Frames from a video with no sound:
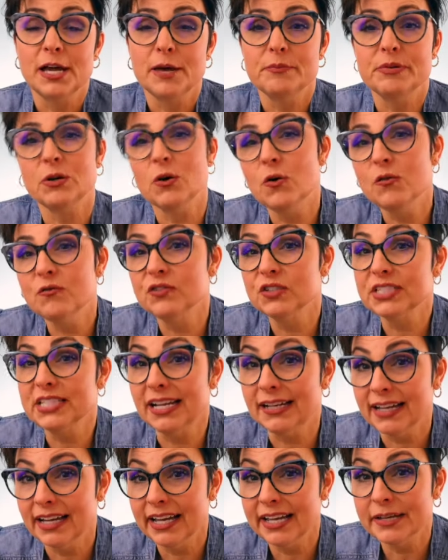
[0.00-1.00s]
but over
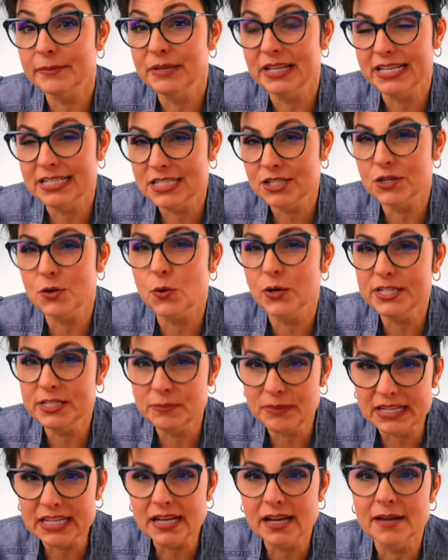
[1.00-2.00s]
time, it's going to
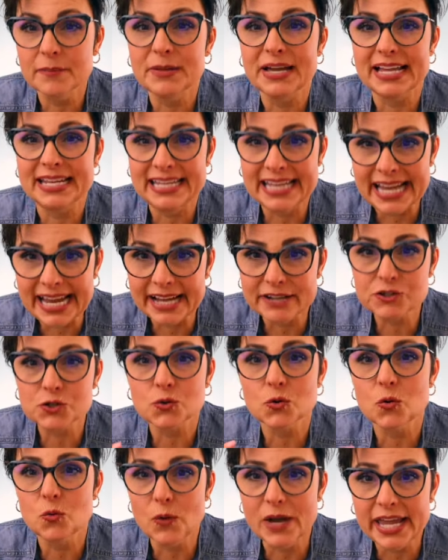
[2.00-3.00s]
become a
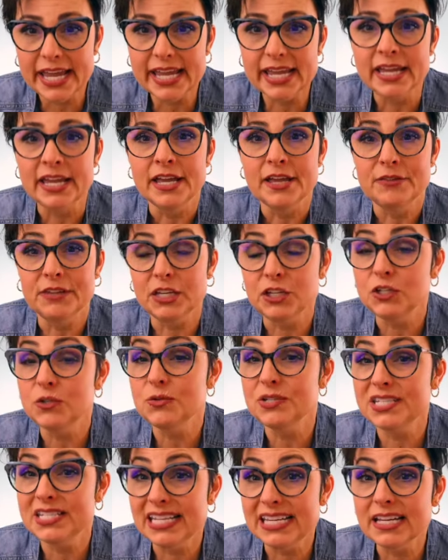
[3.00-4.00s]
natural way that you
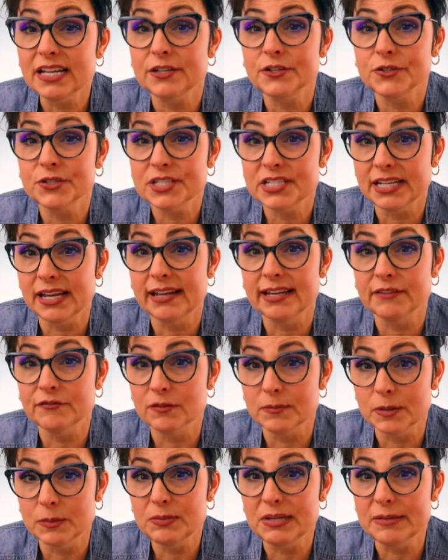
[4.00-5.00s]
seek understanding
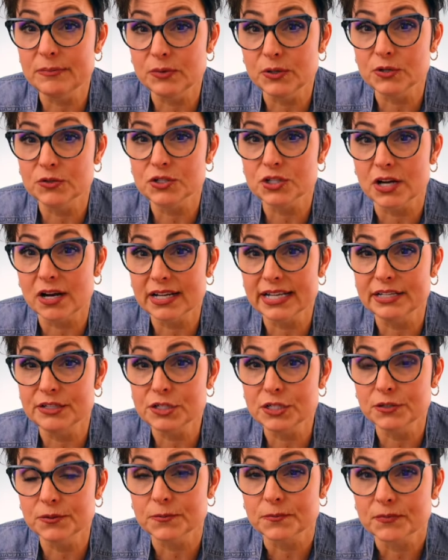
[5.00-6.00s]
from the people you're talking
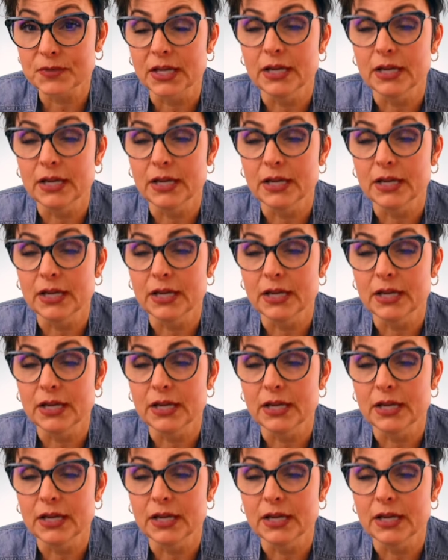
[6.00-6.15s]
to.